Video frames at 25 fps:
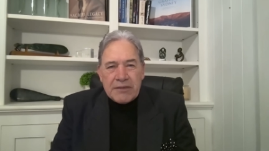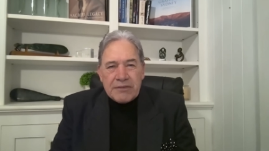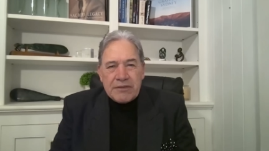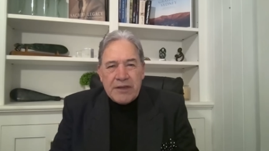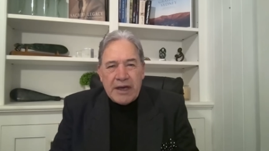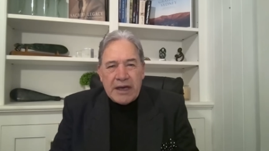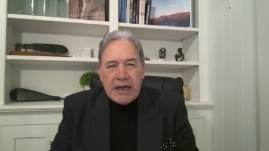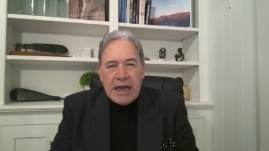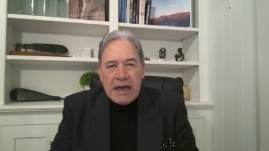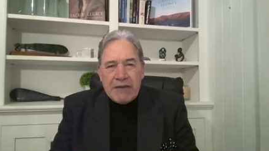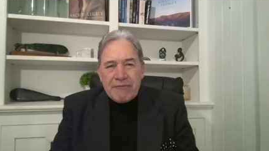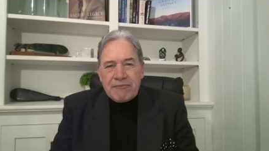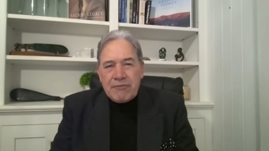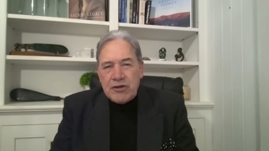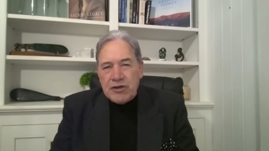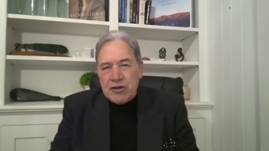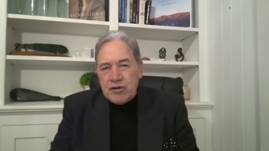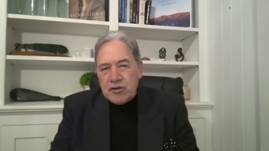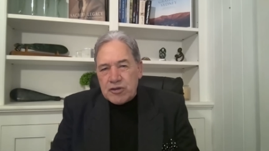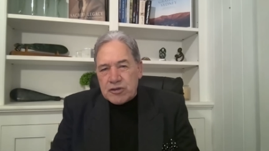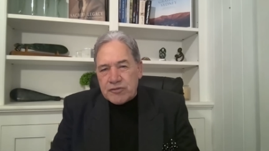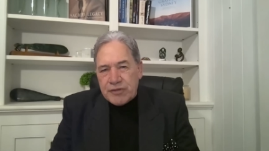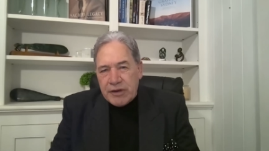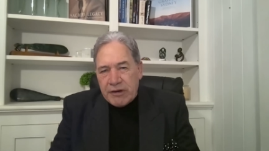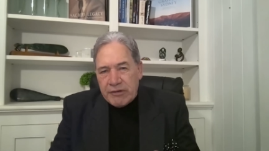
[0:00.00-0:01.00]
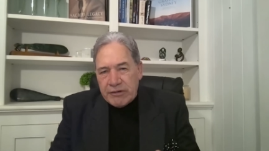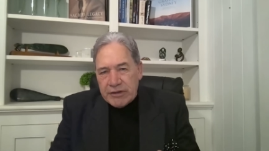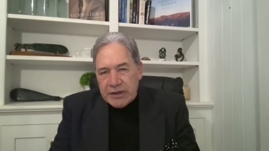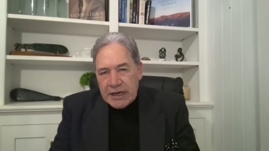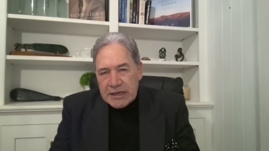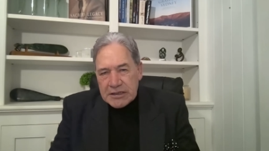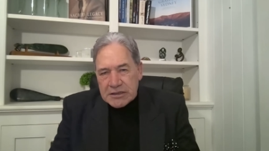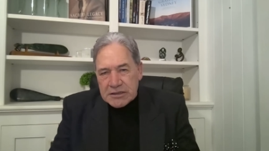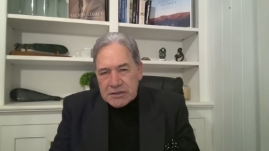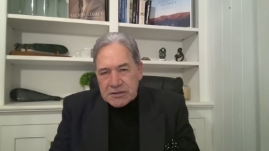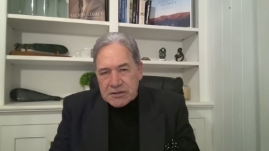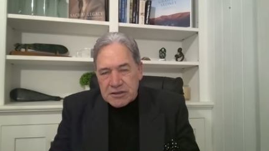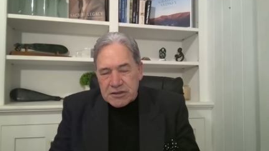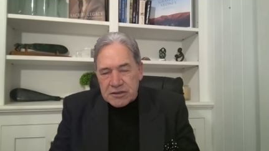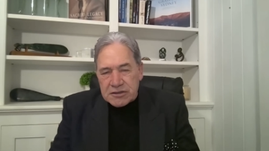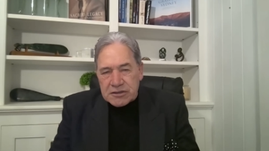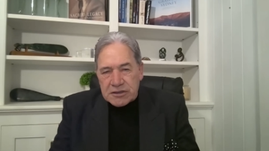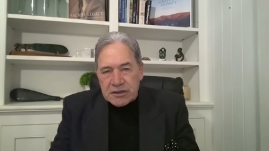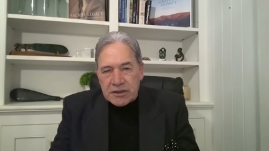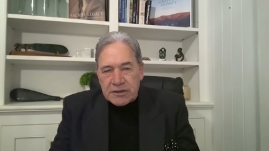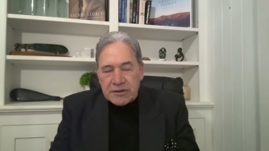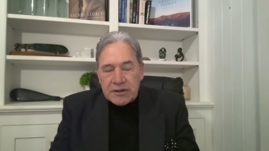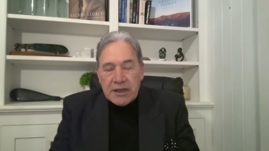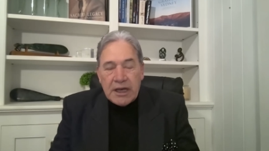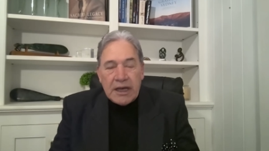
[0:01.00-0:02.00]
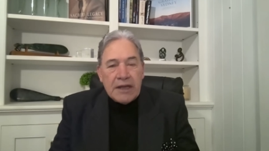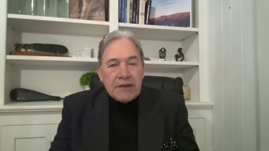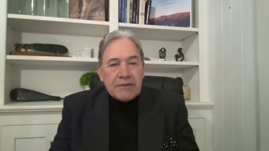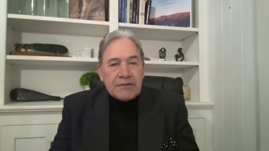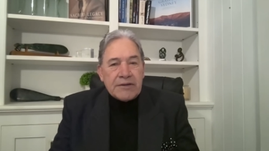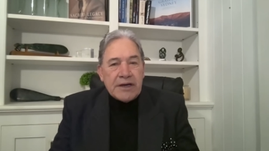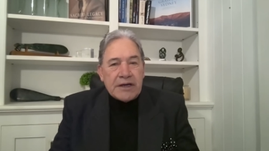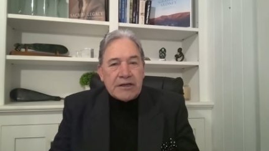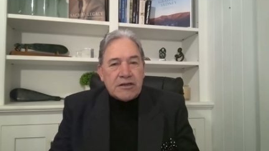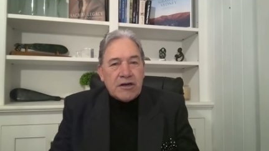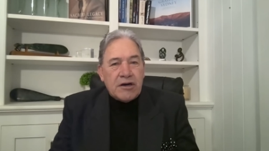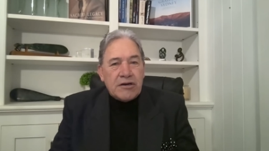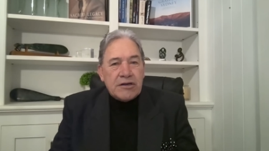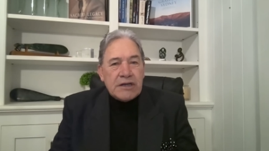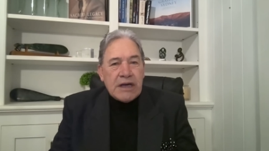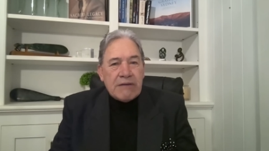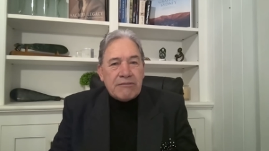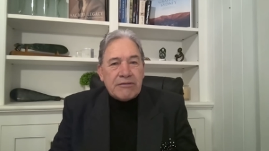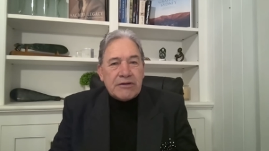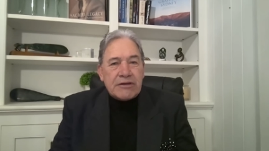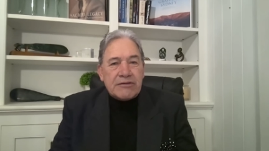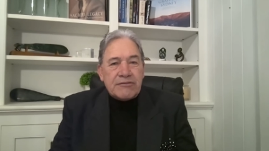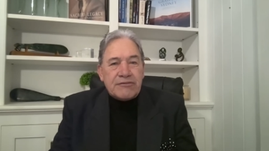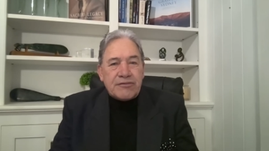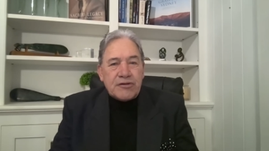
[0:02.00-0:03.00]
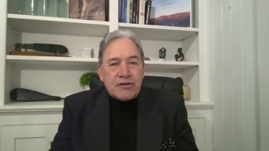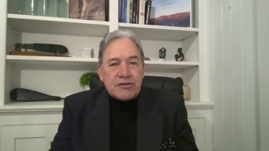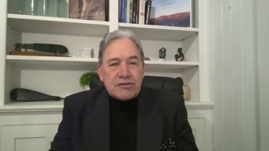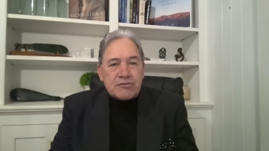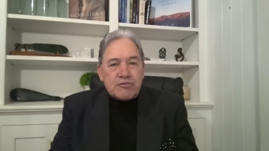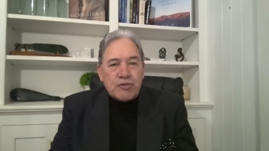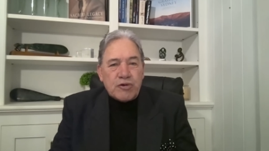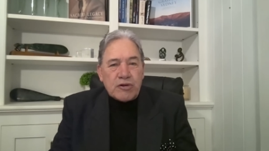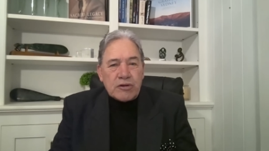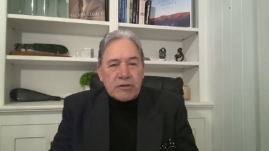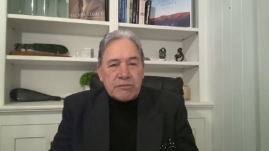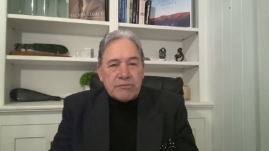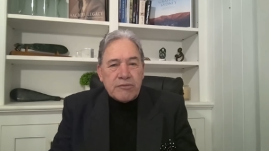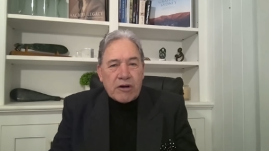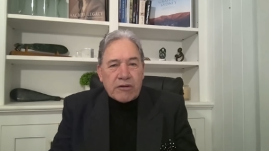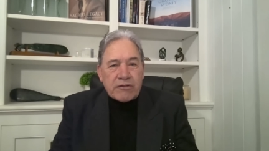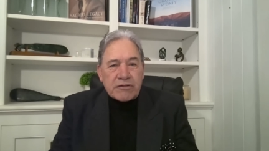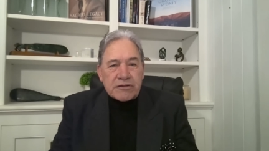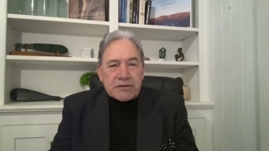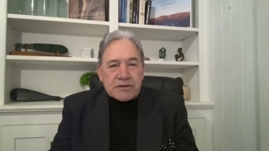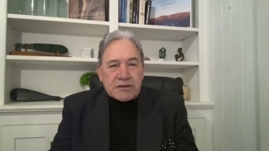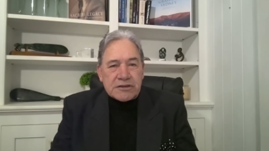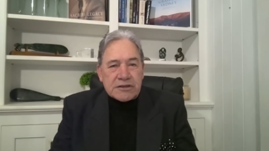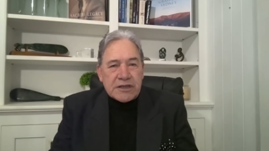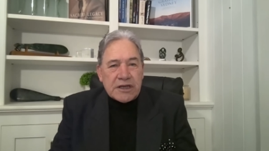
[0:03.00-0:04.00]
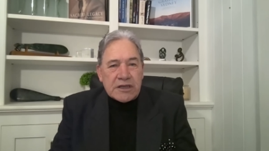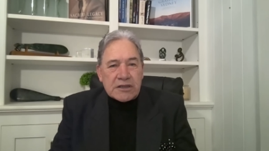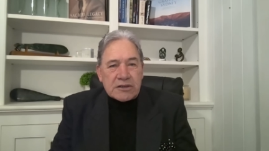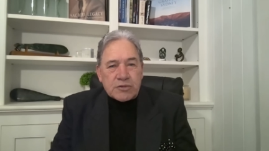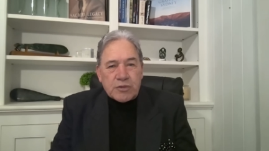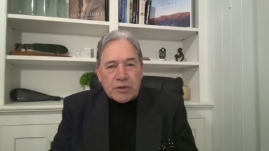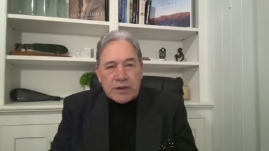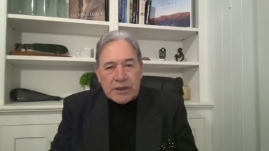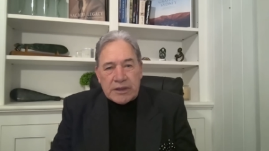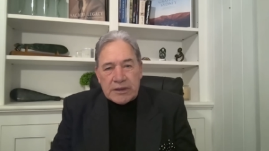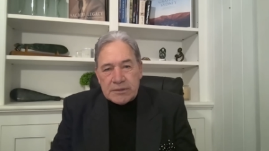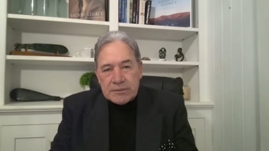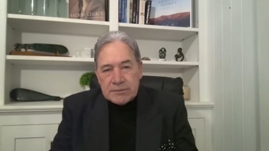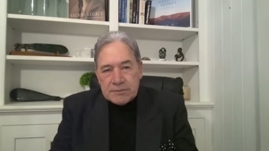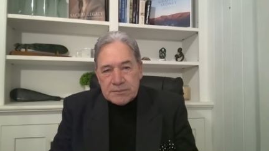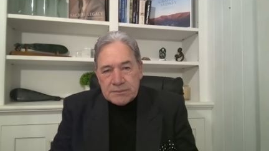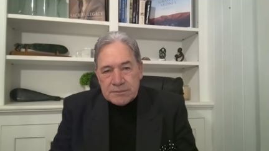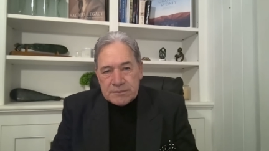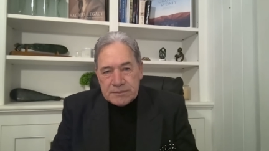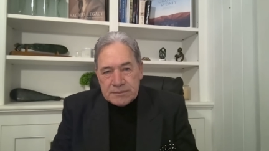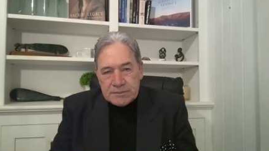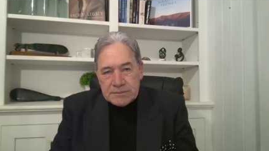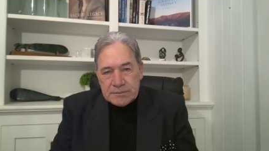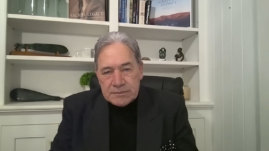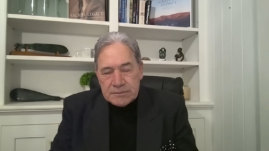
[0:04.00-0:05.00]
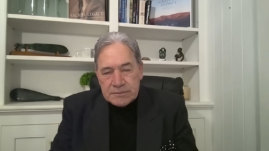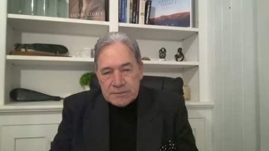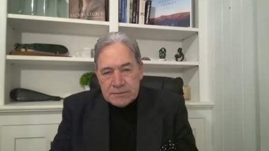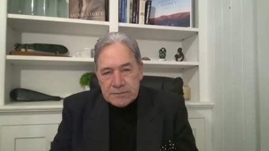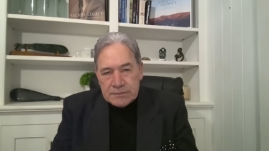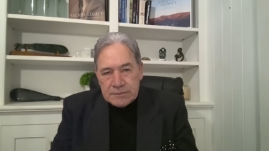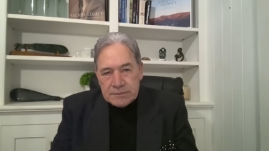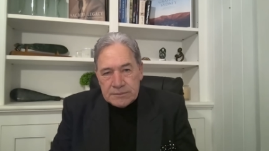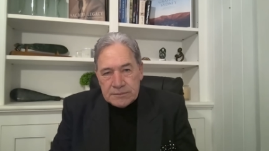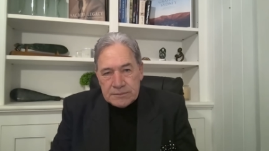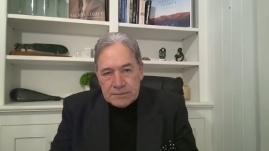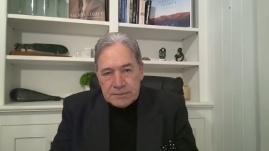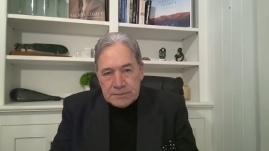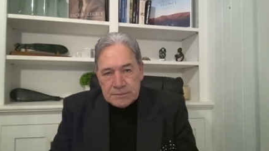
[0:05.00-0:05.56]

They have huge variations in New Zealand they don't have it in first world democracies elsewhere. All right.